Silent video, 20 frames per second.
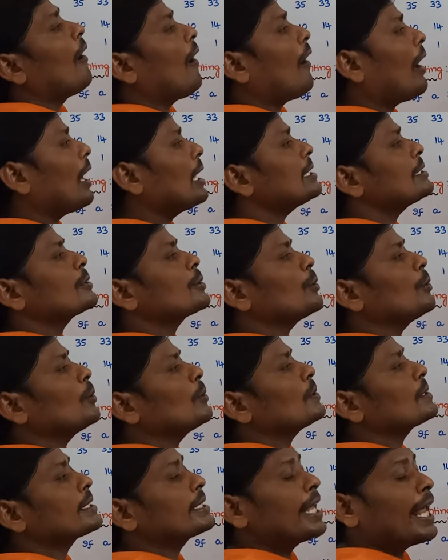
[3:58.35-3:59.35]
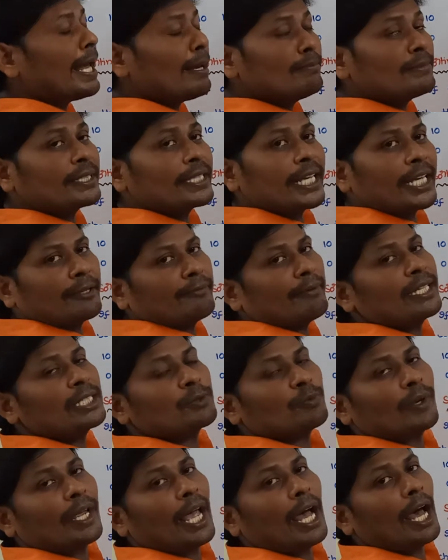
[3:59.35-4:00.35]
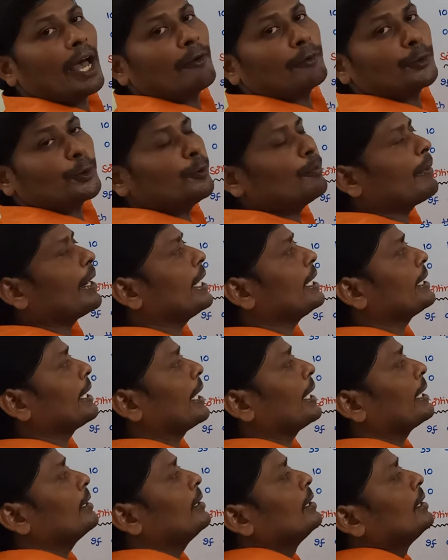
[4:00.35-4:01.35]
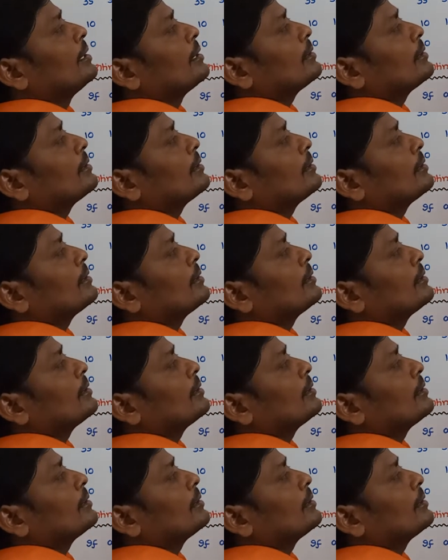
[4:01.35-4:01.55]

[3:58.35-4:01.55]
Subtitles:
also same sequence we have to maintain.